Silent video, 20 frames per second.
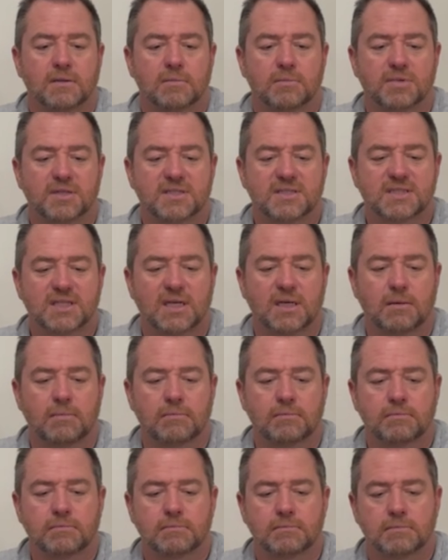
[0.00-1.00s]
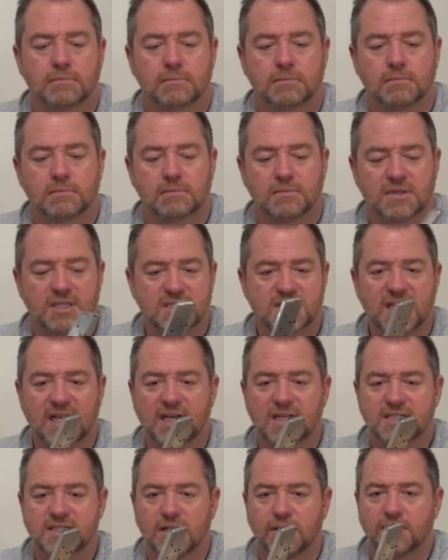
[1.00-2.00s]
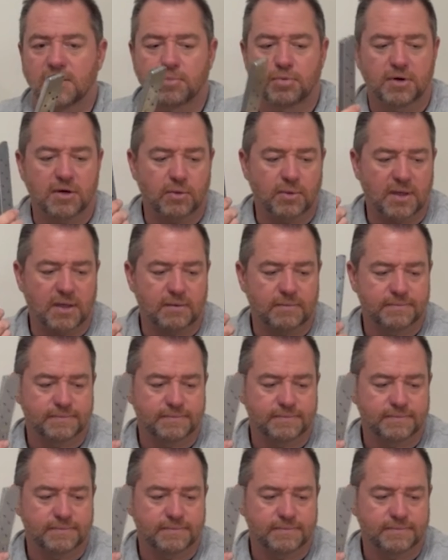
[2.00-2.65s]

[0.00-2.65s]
but the stainless held up pretty well.